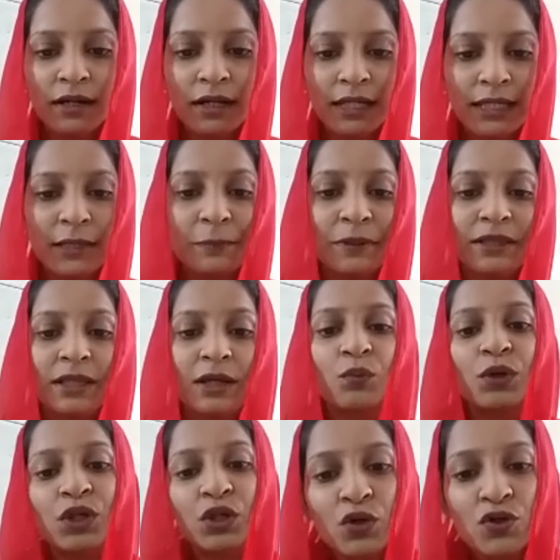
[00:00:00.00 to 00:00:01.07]
keeping their
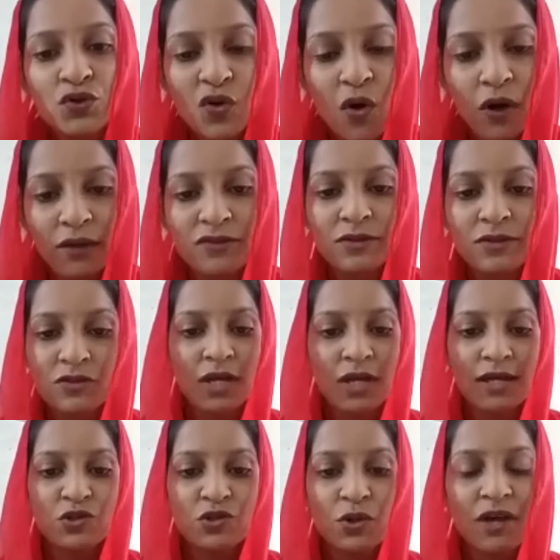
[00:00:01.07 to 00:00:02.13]
videos on. Just as
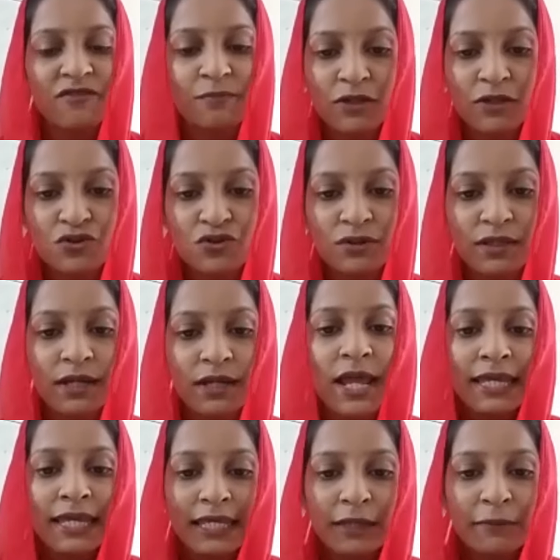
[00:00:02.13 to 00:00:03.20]
you have mentioned that
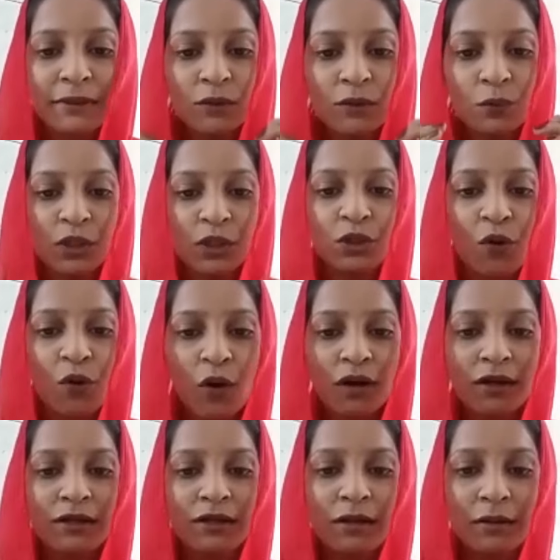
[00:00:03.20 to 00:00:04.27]
keeping the video
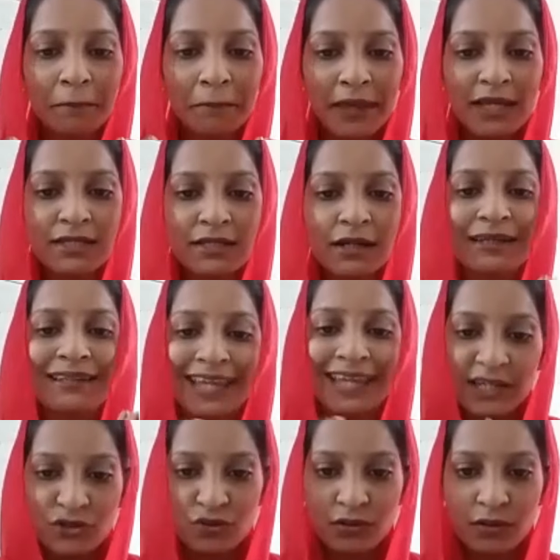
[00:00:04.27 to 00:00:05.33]
on makes a connection,